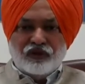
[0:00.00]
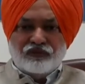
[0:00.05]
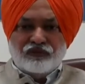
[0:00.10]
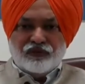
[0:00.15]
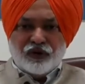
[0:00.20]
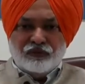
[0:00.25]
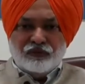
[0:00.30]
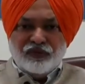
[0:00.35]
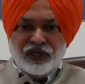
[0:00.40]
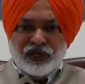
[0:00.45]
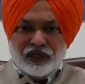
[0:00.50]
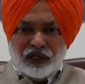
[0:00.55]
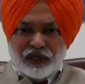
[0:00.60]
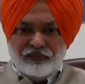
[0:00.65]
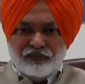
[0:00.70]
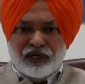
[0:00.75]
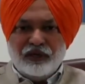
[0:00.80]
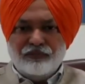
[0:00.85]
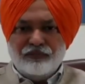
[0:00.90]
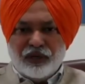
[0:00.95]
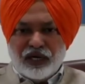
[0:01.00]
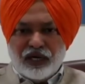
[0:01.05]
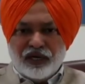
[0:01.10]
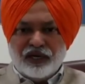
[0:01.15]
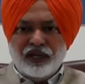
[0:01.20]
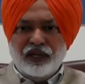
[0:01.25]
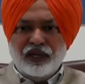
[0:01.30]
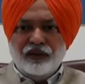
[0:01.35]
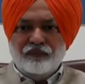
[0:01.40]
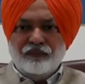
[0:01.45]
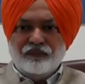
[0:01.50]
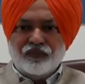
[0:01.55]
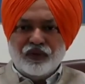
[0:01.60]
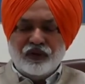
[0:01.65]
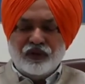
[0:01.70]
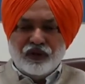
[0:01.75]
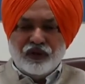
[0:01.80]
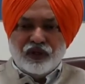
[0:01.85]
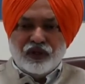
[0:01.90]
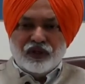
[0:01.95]
from the claimant party,
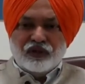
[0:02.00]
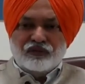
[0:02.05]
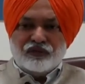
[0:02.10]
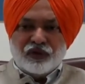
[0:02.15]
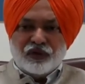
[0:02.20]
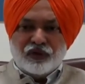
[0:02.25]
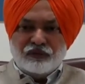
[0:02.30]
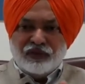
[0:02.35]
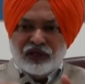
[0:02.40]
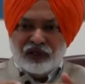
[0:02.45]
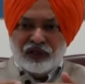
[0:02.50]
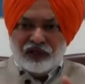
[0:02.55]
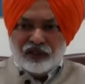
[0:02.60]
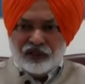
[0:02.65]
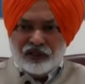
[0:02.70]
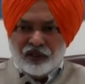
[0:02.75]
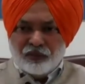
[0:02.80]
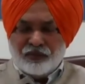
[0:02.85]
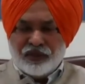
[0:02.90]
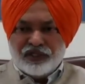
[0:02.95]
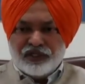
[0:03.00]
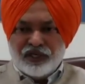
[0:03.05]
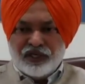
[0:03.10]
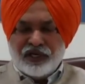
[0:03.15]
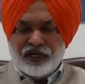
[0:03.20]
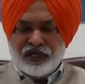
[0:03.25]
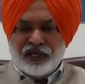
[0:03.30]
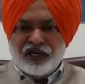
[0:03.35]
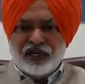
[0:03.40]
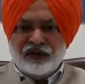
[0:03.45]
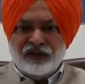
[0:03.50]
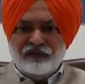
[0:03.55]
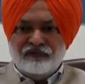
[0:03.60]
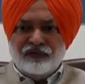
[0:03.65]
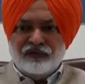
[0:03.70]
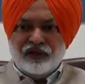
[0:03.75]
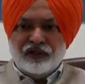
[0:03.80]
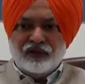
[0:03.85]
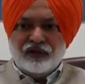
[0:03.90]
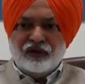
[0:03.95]
from the legal representative
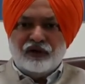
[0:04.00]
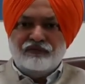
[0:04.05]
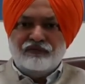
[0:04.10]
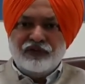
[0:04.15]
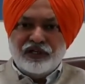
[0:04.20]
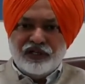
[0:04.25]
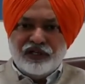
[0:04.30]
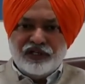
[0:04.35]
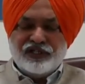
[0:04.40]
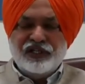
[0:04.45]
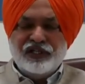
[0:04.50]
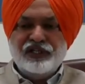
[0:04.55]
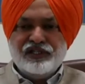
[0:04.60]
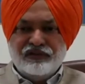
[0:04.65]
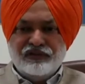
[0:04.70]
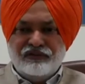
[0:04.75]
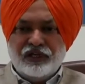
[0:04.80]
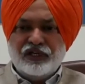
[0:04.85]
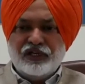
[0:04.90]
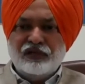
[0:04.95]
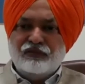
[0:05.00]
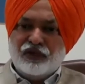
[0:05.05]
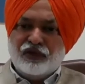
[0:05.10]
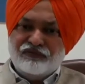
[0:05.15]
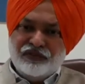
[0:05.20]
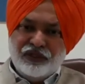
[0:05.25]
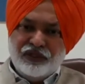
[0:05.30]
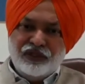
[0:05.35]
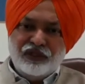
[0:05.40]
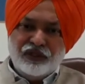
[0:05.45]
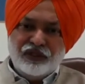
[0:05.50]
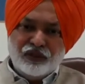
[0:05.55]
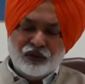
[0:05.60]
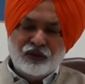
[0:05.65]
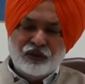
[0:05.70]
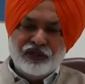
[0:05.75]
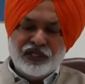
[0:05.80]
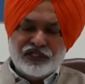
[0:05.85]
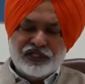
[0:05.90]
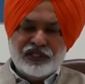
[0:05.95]
of the deceased victim of the
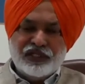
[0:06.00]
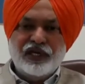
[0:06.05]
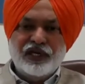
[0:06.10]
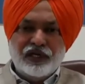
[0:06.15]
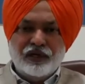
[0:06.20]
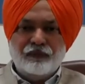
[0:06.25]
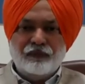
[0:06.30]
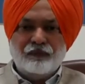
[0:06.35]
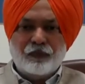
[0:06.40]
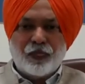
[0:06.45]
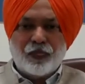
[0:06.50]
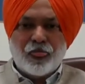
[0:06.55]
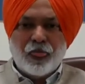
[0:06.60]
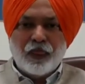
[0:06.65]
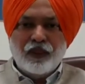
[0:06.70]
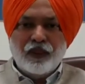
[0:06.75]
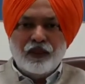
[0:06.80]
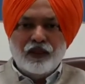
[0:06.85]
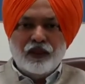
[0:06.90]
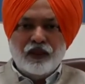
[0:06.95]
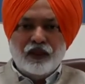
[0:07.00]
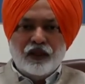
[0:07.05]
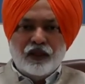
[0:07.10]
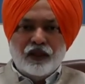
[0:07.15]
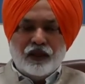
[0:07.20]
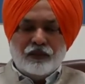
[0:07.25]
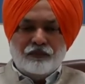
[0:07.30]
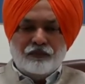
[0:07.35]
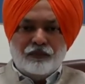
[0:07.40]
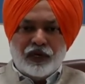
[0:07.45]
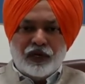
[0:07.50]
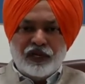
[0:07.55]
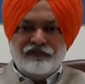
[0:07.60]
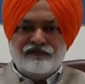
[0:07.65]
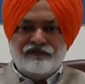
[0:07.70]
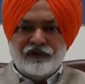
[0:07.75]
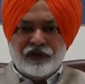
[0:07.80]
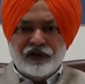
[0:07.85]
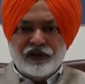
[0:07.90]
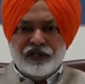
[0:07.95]
road accident, by
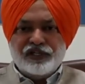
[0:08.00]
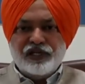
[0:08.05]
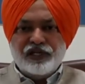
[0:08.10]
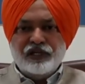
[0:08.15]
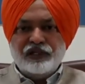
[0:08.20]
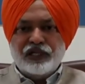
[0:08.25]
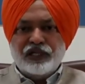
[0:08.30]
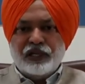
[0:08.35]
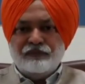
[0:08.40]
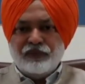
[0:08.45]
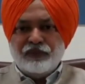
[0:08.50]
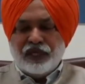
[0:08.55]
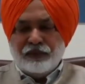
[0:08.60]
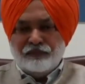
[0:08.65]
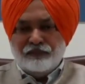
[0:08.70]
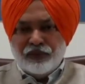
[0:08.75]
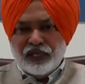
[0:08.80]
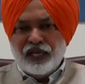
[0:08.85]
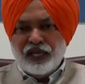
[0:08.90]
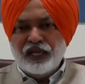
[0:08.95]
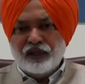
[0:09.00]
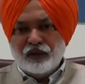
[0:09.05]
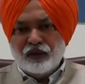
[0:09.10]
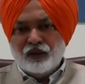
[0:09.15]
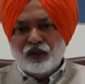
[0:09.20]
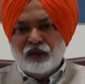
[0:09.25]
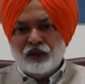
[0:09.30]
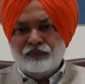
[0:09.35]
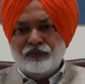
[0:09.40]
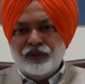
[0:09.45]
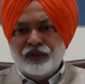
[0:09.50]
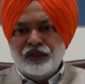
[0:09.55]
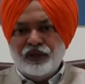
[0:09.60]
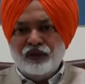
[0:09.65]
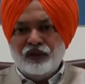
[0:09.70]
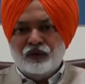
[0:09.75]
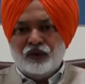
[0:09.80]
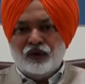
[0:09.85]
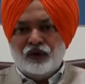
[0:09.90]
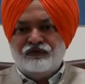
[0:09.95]
furnishing them a blank
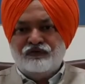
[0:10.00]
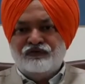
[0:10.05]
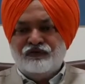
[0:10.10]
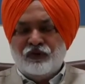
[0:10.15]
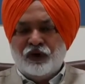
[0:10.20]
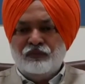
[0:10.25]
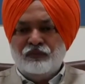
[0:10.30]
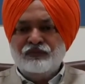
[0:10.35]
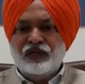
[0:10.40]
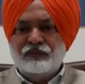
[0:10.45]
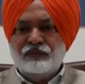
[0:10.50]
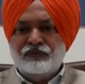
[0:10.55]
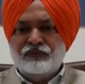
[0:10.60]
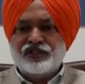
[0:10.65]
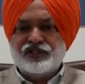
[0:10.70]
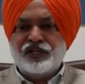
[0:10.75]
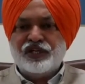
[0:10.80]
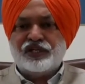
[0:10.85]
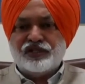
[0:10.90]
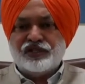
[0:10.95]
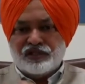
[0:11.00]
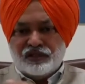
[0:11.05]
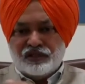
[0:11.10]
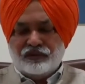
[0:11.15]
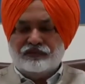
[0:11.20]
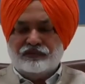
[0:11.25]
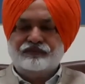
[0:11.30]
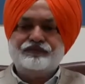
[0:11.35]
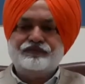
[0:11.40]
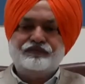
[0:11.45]
copy of form number 6.